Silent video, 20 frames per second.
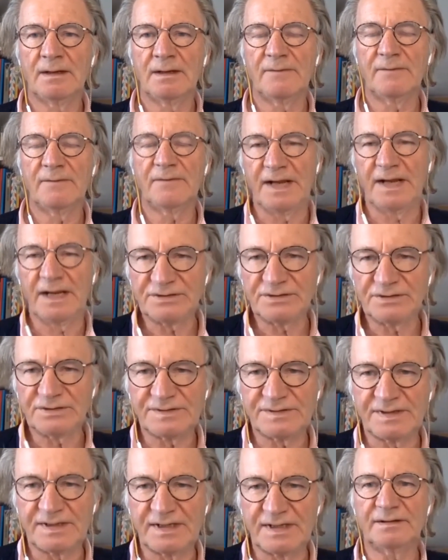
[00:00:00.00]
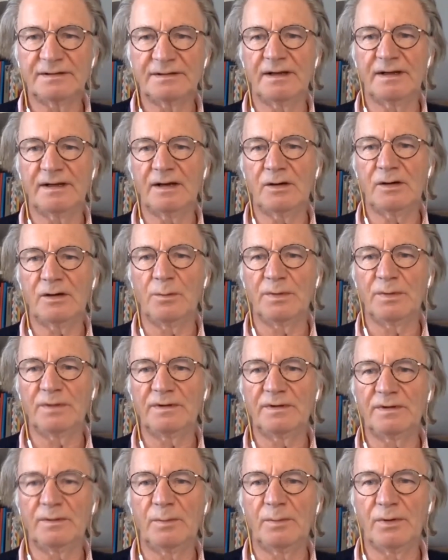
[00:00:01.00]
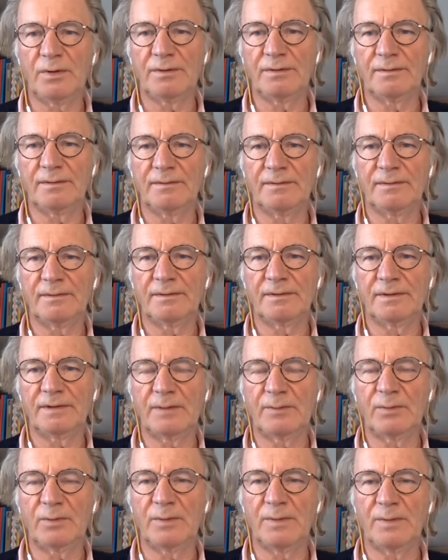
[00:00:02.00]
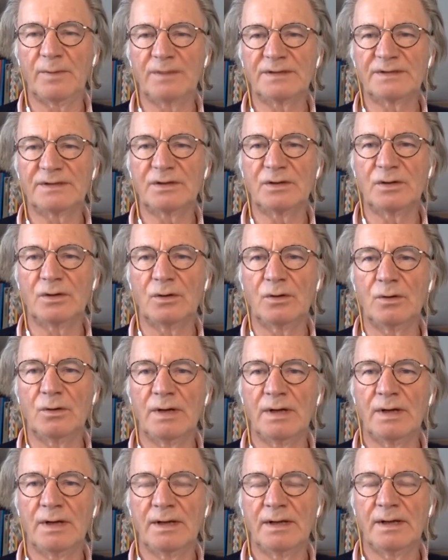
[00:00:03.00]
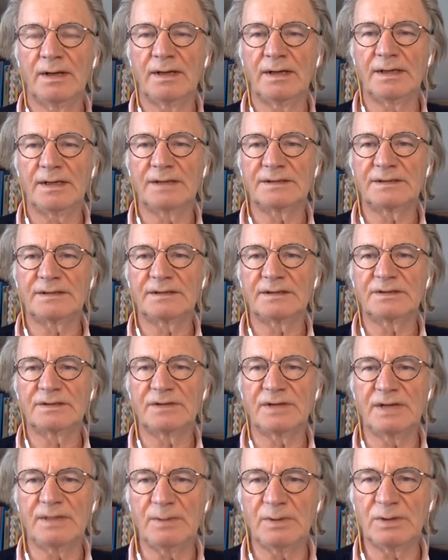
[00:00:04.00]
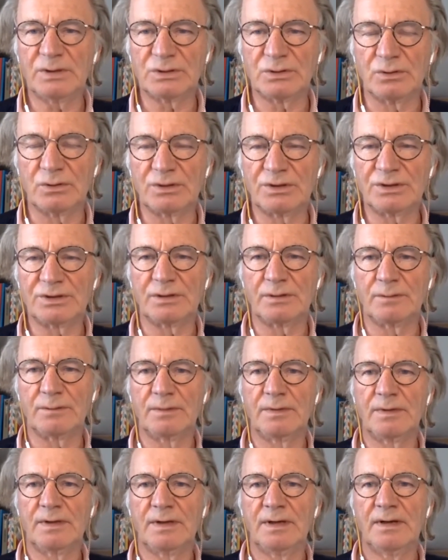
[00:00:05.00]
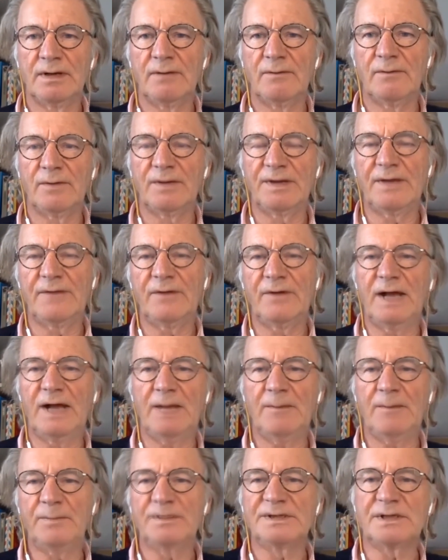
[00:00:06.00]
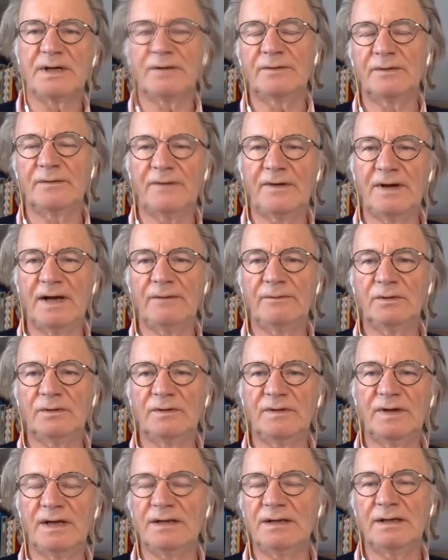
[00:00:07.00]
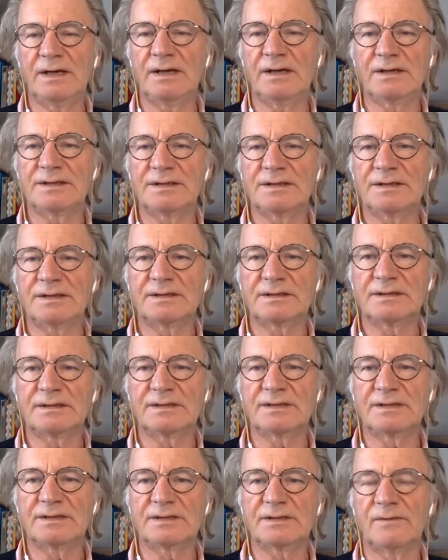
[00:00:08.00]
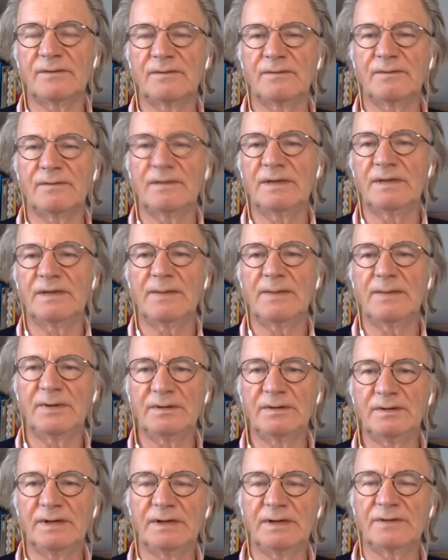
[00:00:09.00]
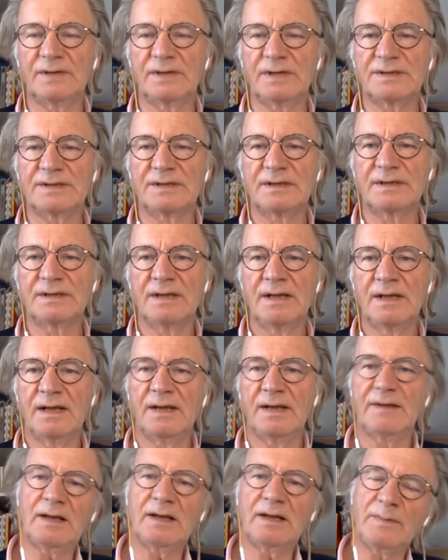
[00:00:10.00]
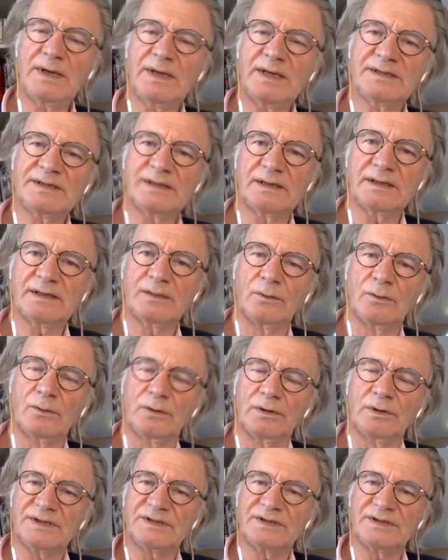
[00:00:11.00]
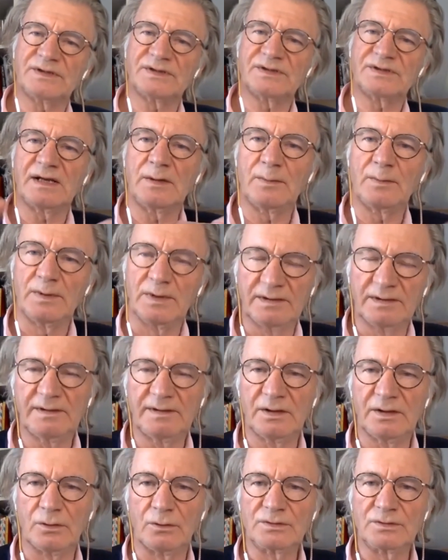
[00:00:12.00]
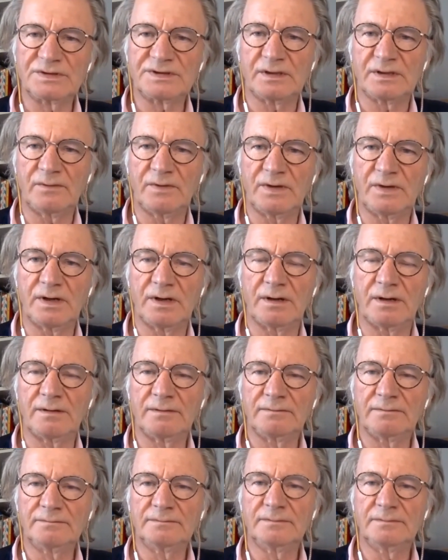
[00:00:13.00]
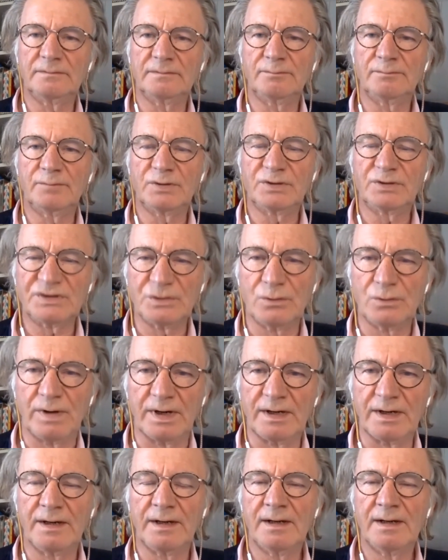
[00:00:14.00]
Financial sector that I commented upon a couple of minutes ago is extremely short-term. Whatever happens after 5 to 10 years is of limited interest. And that means that all these sustainability goals that we are pursuing